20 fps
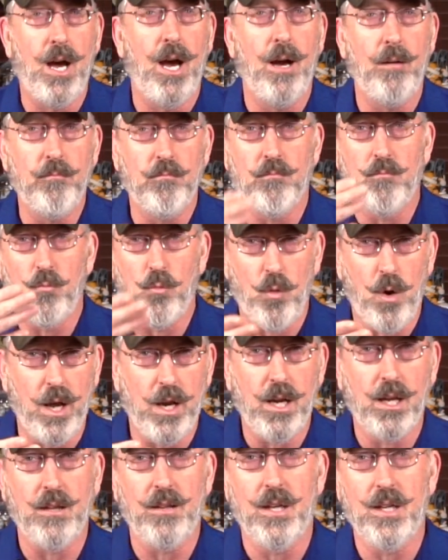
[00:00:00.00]
I'm
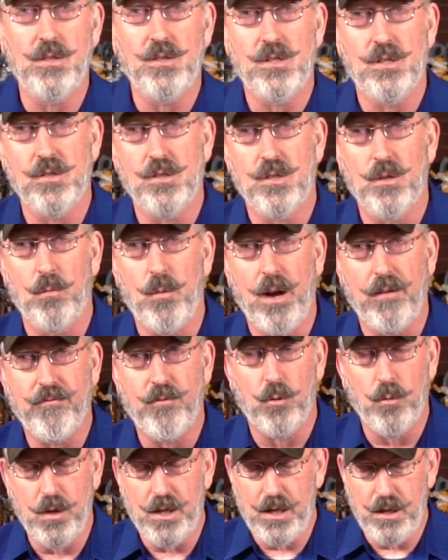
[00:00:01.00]
running this as the
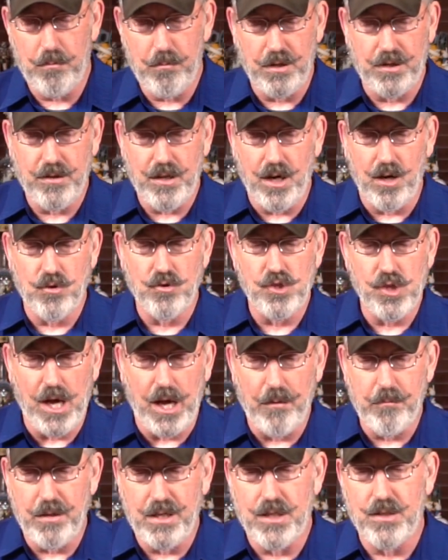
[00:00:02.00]
referee, but their
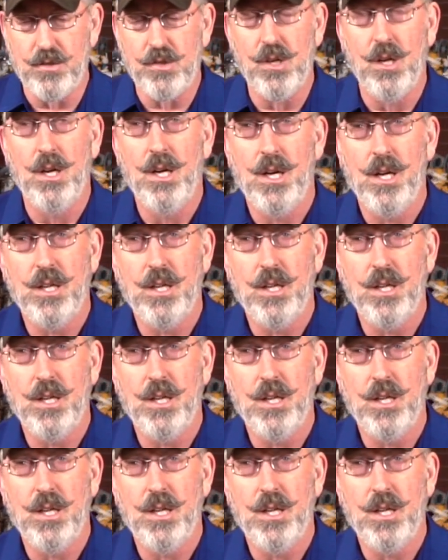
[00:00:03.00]
job is